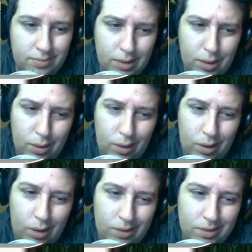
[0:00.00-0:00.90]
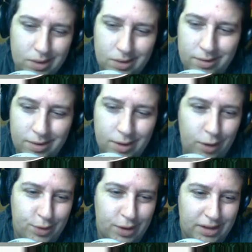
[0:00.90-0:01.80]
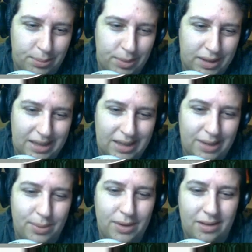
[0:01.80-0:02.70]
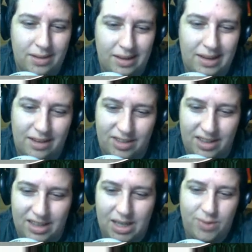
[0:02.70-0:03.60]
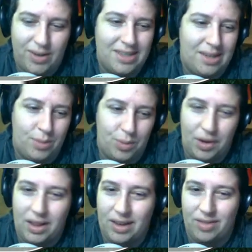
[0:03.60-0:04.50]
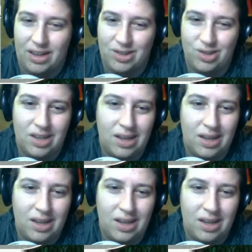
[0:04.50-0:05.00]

Aww. Cove couldn't complain. He breathed in heavily and his face seemed really flushed.